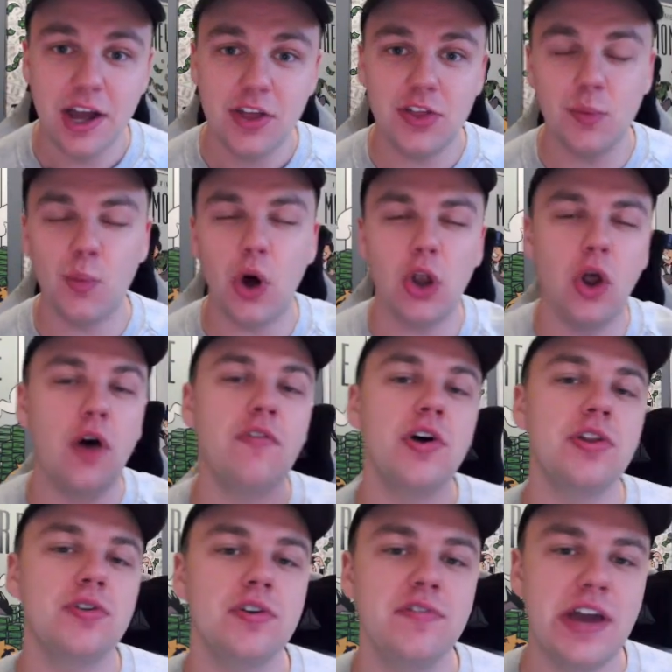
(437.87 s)
than what a lot of
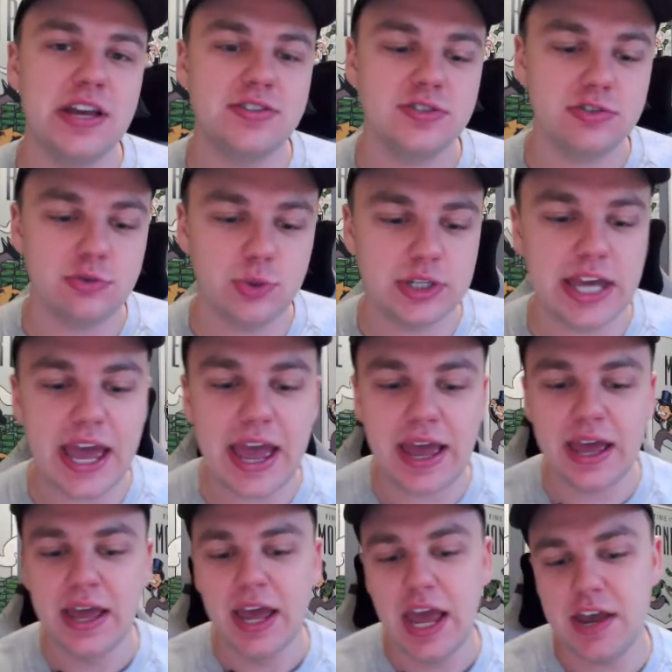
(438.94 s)
other investors would get
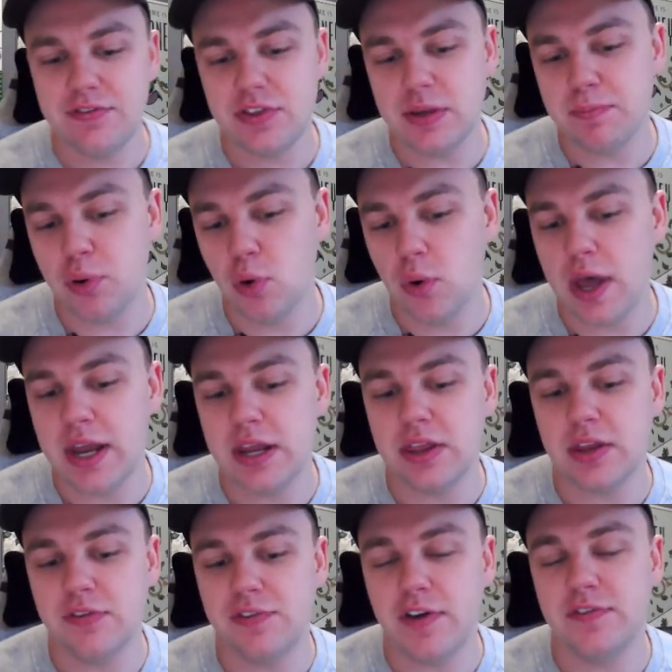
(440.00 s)
if they put in at
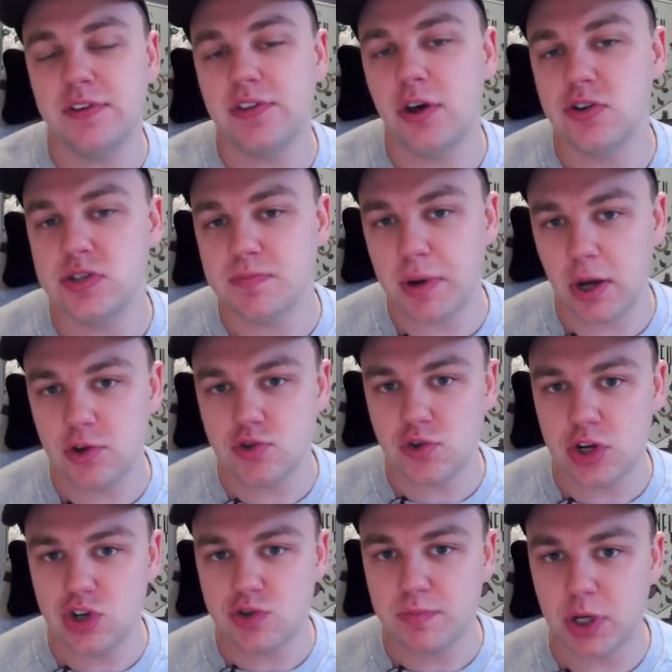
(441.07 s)
the £50,000 range,